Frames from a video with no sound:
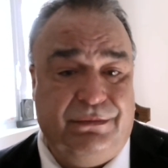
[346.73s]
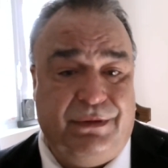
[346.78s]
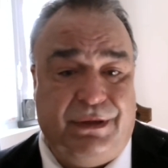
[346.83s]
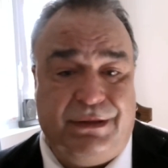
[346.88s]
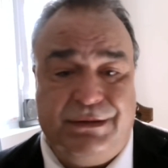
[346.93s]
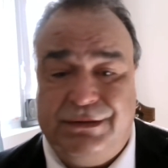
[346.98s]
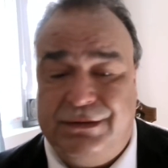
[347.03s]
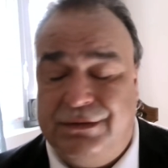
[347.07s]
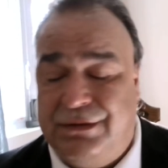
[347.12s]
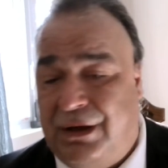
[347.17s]

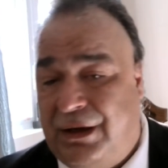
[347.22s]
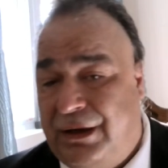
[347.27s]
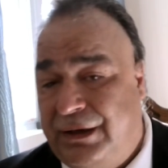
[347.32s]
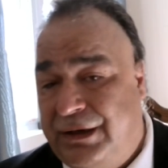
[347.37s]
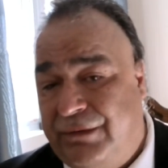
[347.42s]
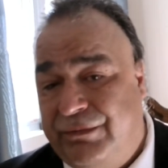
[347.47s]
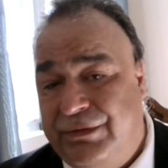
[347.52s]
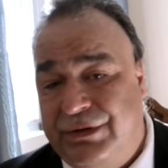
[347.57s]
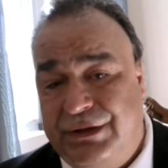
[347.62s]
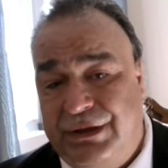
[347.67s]
It's not
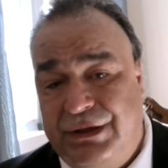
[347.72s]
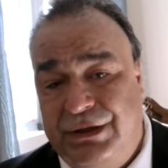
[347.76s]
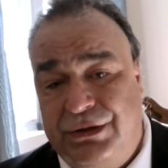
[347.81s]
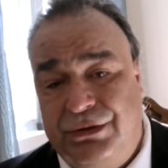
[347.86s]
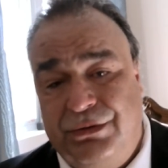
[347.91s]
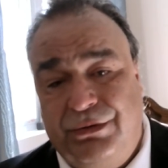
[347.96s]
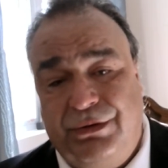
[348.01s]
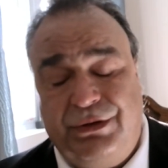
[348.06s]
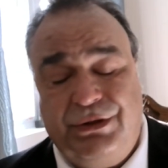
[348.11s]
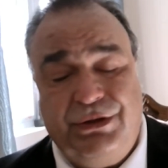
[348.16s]
everything
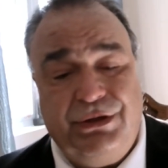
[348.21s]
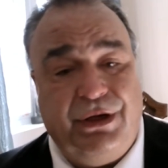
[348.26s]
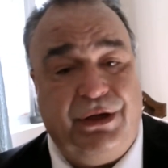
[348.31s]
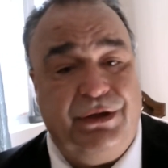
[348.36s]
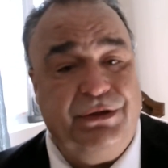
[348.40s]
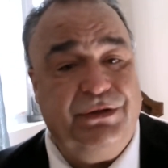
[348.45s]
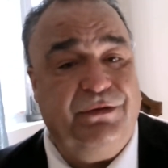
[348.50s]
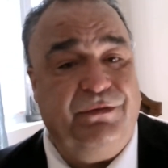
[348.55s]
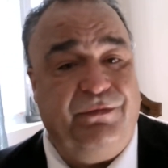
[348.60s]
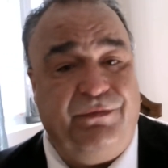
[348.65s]
you can
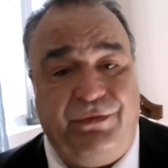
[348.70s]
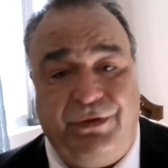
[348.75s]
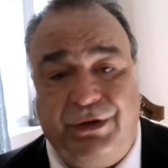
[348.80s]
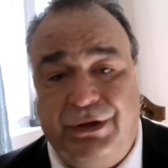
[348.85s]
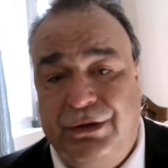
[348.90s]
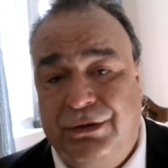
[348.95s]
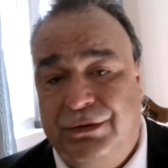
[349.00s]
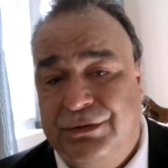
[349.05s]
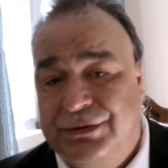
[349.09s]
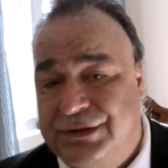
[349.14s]
touch,
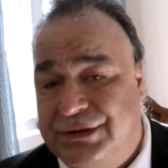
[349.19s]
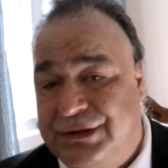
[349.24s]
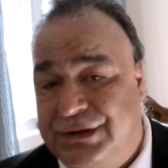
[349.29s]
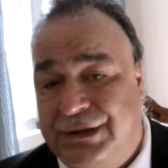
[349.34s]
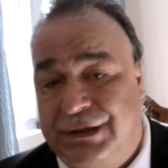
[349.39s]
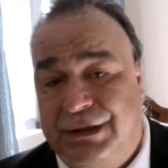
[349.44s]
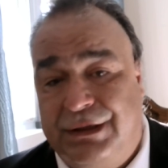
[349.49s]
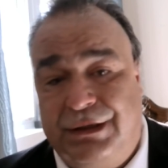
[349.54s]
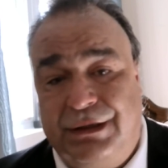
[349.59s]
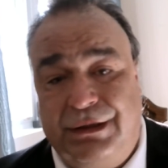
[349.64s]
feel,
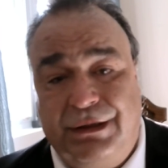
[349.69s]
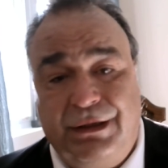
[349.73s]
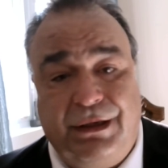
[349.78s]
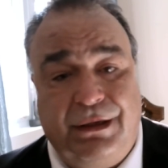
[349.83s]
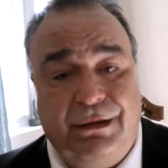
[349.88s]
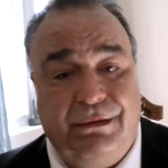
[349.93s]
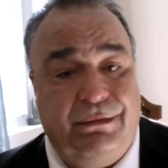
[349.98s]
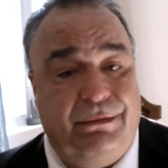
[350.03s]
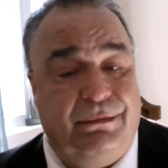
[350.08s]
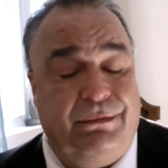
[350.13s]
see,
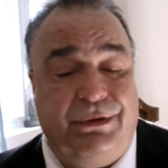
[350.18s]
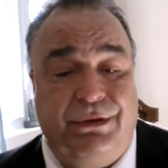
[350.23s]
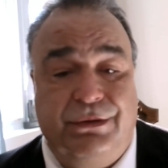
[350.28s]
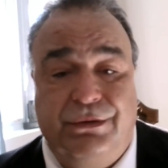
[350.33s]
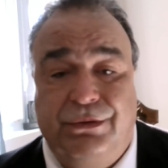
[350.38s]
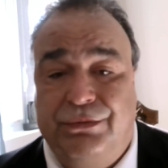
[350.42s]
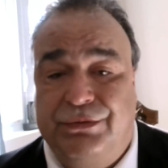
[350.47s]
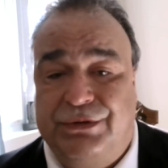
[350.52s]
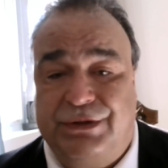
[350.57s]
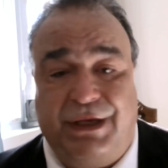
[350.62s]
you
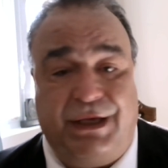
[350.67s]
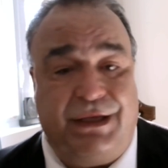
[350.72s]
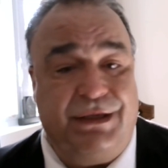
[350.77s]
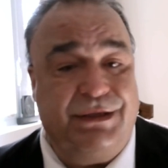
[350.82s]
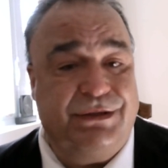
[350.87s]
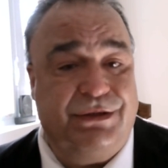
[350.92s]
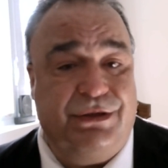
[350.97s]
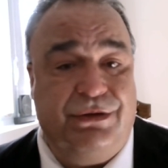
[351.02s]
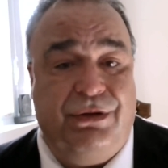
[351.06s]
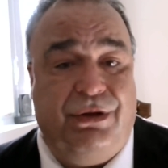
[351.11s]
know,
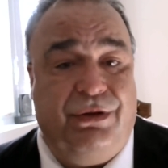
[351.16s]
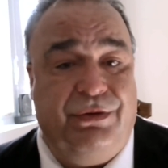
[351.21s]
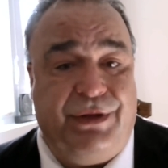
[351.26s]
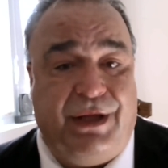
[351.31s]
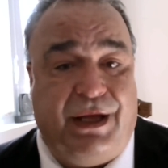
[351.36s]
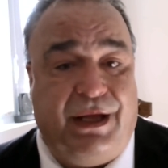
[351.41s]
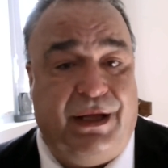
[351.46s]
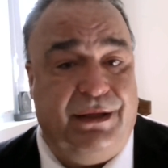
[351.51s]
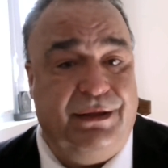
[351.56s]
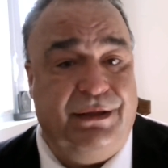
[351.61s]
taste and all
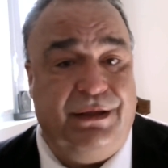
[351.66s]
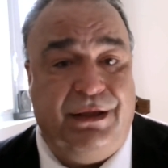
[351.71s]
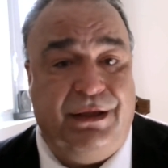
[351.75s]
that.